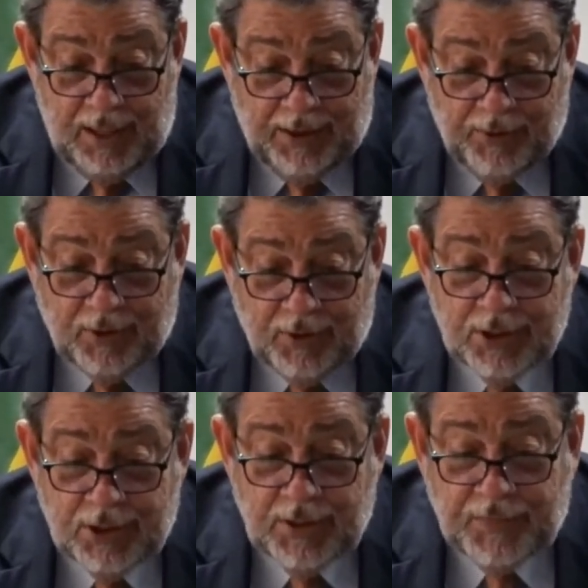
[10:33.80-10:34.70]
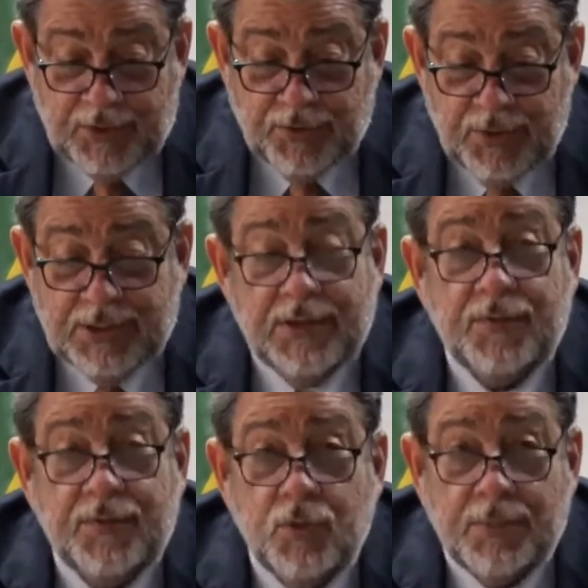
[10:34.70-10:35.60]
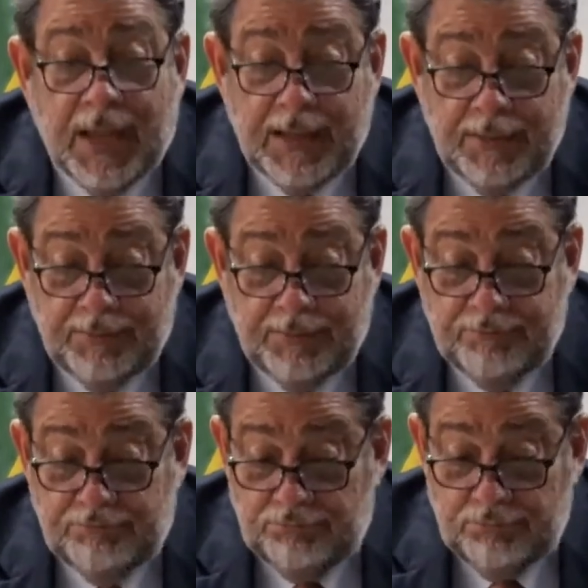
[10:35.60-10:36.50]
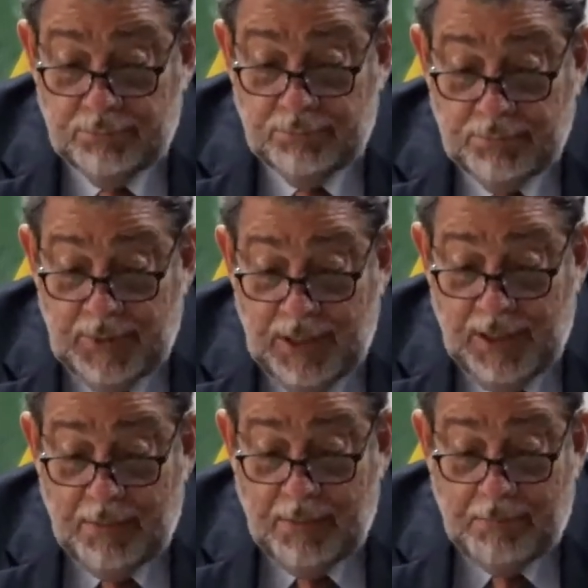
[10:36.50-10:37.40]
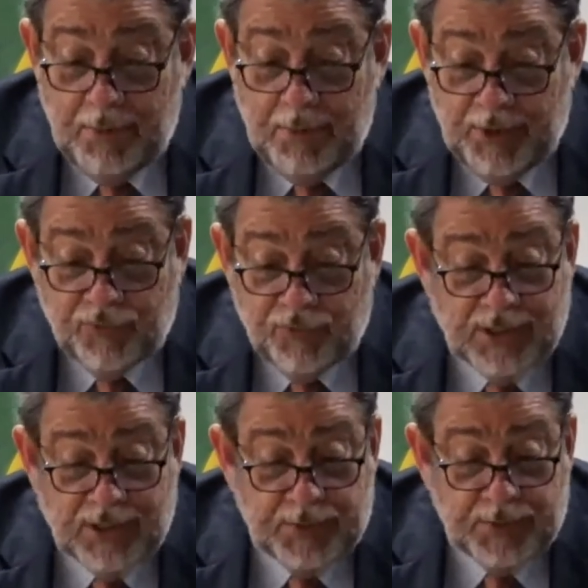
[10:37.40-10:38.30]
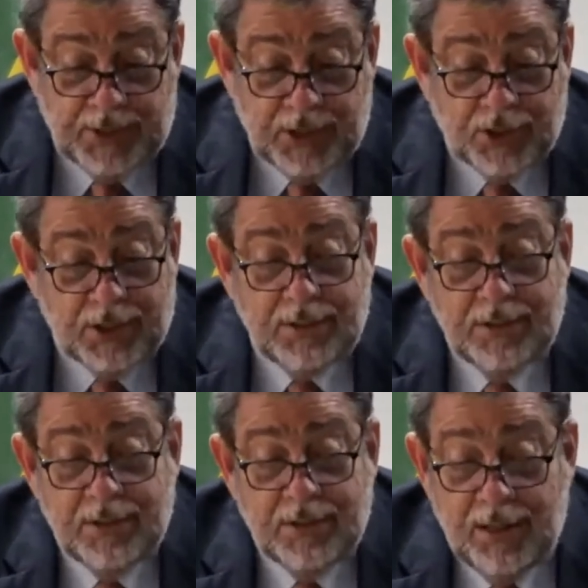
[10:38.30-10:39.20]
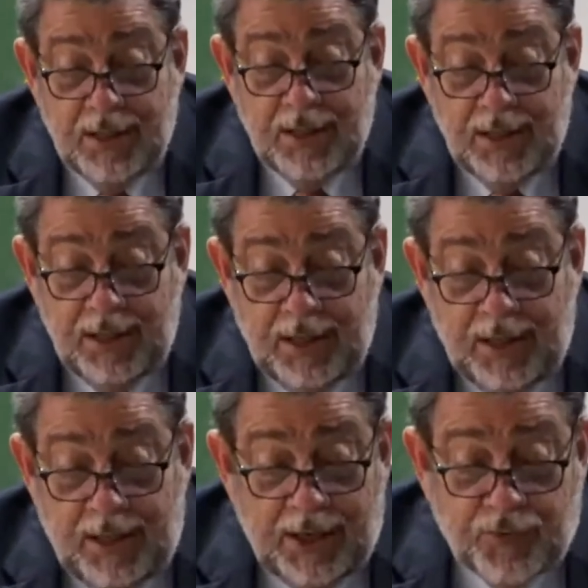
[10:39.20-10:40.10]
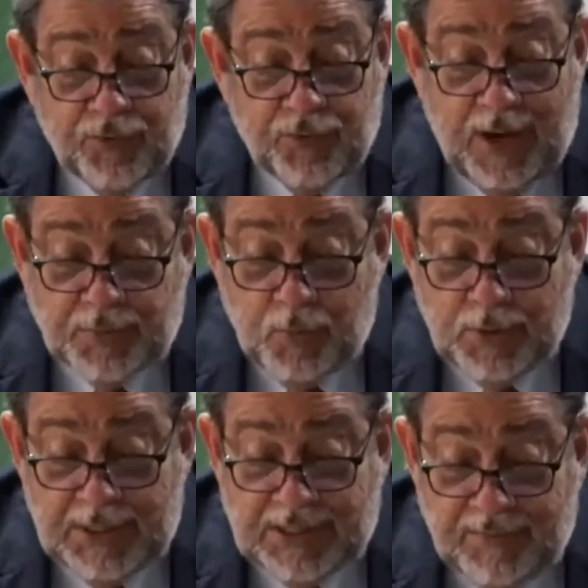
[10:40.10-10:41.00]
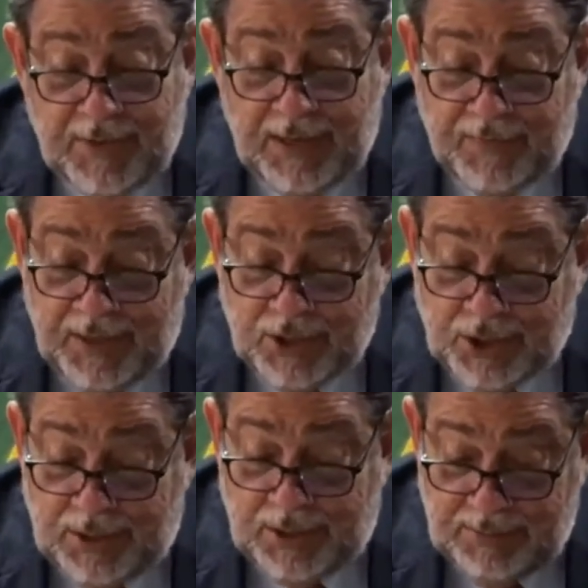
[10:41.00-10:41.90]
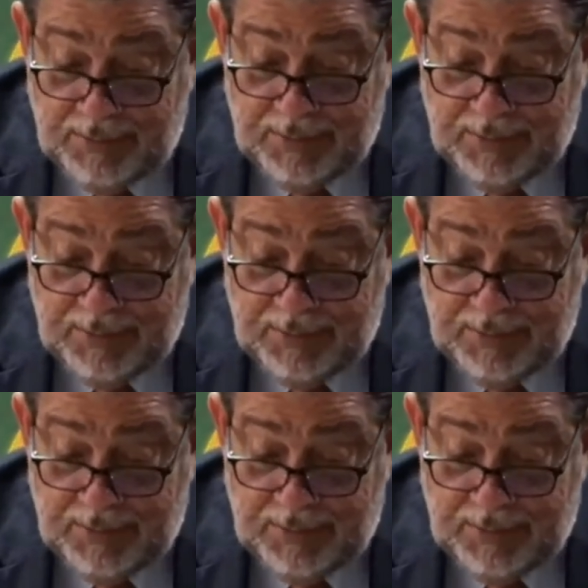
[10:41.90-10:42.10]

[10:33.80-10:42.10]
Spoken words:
agriculture, fisheries, and food supply, marine transportation, air transport and civil aviation,